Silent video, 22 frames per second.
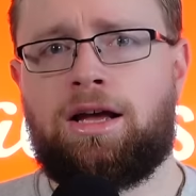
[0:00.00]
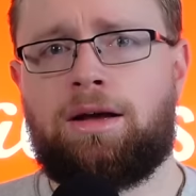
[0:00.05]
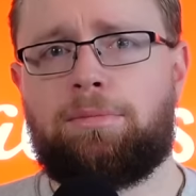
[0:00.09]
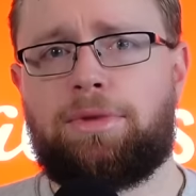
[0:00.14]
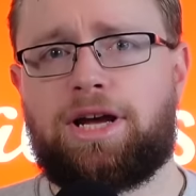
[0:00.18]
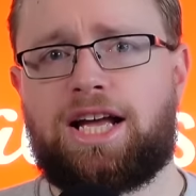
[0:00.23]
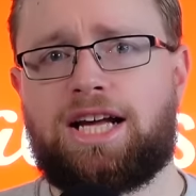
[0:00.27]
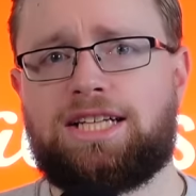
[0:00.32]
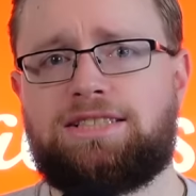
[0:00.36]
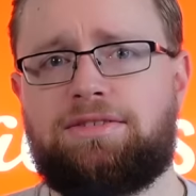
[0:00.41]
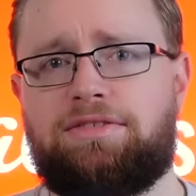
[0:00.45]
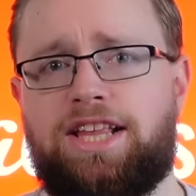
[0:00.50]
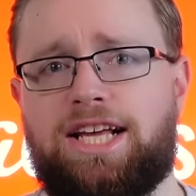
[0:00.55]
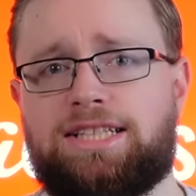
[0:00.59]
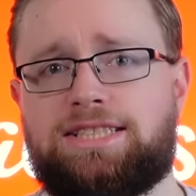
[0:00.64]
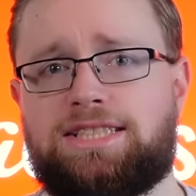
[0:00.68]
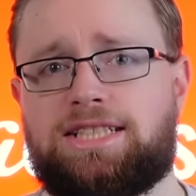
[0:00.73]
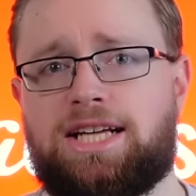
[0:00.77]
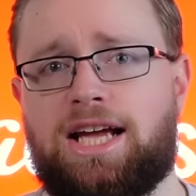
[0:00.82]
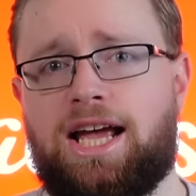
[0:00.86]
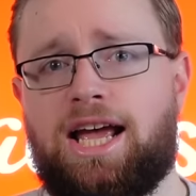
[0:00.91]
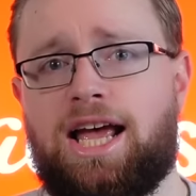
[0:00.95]
Because of
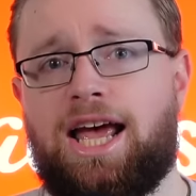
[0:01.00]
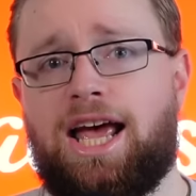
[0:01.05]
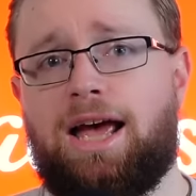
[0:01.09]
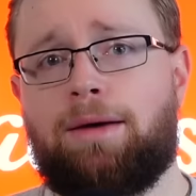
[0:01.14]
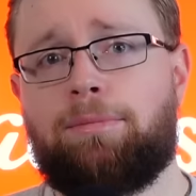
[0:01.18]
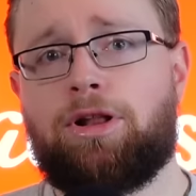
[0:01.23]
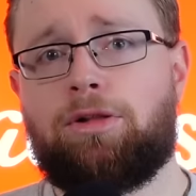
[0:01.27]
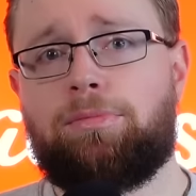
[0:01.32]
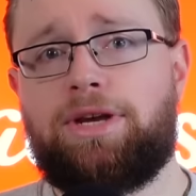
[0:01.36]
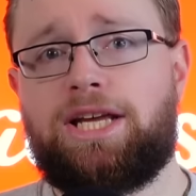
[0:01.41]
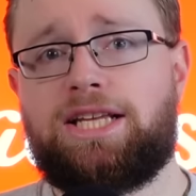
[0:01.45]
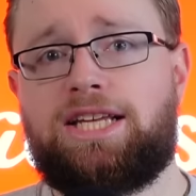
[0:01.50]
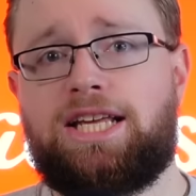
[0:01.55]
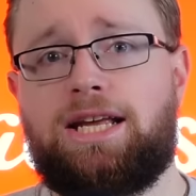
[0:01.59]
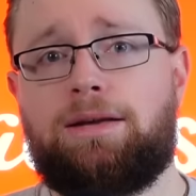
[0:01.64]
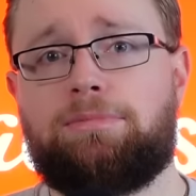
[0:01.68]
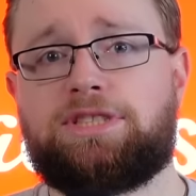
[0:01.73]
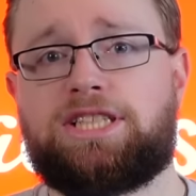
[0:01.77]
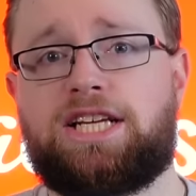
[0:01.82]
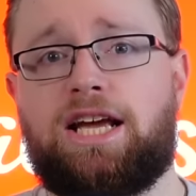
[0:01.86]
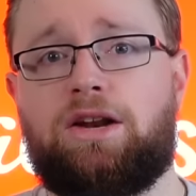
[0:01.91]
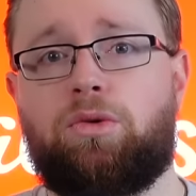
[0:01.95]
this, MLB
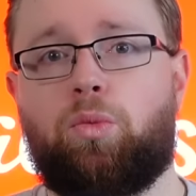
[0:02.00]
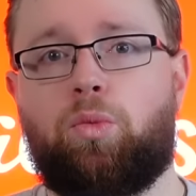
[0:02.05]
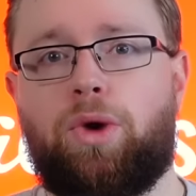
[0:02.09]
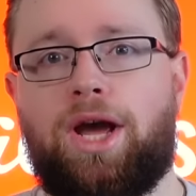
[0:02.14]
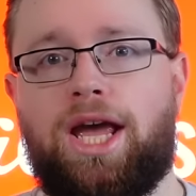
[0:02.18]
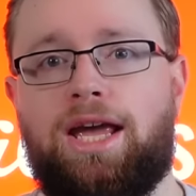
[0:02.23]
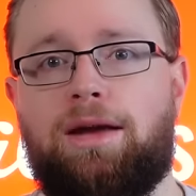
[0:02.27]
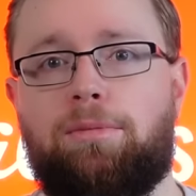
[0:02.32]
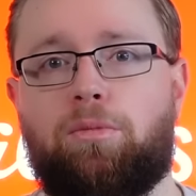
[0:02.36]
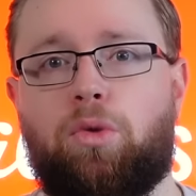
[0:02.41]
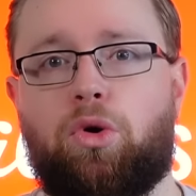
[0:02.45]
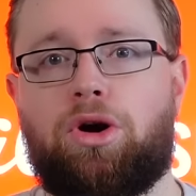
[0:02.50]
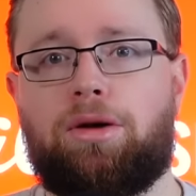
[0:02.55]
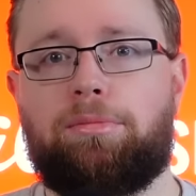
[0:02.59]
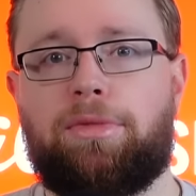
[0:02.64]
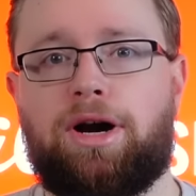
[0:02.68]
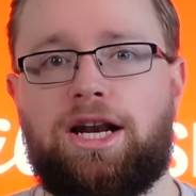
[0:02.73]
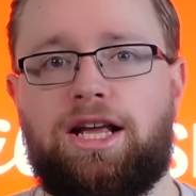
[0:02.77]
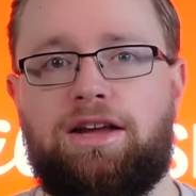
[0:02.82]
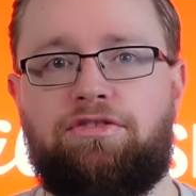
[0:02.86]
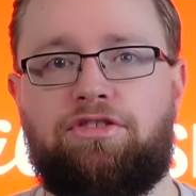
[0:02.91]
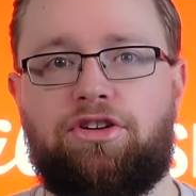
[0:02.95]
teams get way more
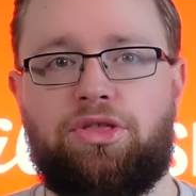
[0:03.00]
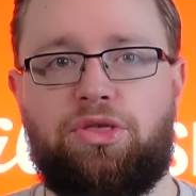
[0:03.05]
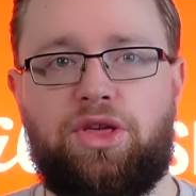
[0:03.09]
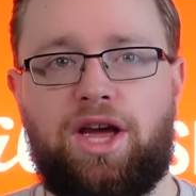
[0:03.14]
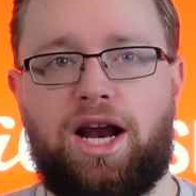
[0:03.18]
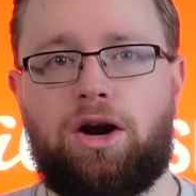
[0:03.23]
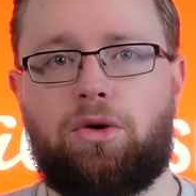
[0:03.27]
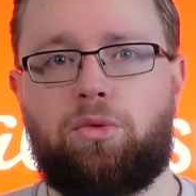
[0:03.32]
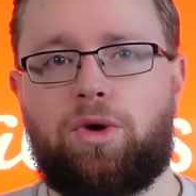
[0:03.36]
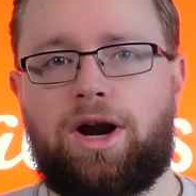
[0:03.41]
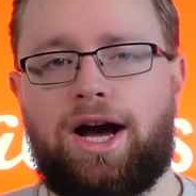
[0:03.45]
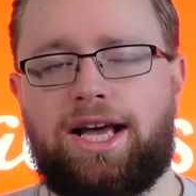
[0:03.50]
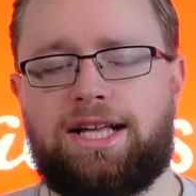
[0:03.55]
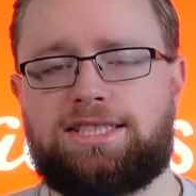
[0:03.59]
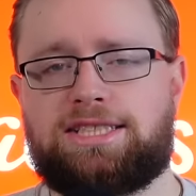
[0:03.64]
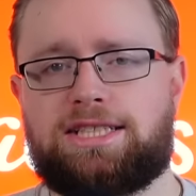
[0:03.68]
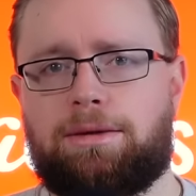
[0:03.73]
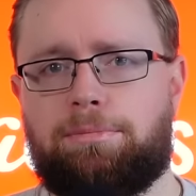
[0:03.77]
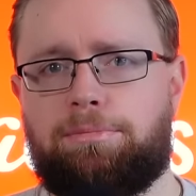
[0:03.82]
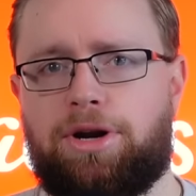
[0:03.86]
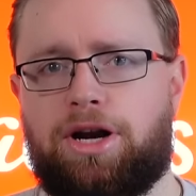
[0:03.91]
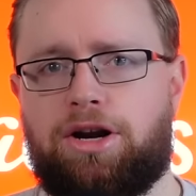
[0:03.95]
money for their
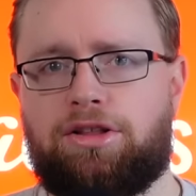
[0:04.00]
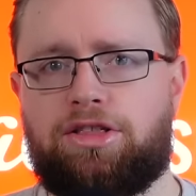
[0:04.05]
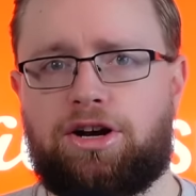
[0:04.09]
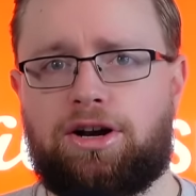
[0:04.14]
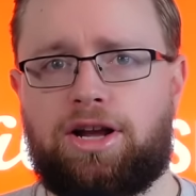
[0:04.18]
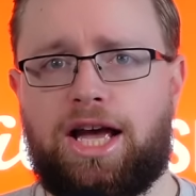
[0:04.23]
rights compared to their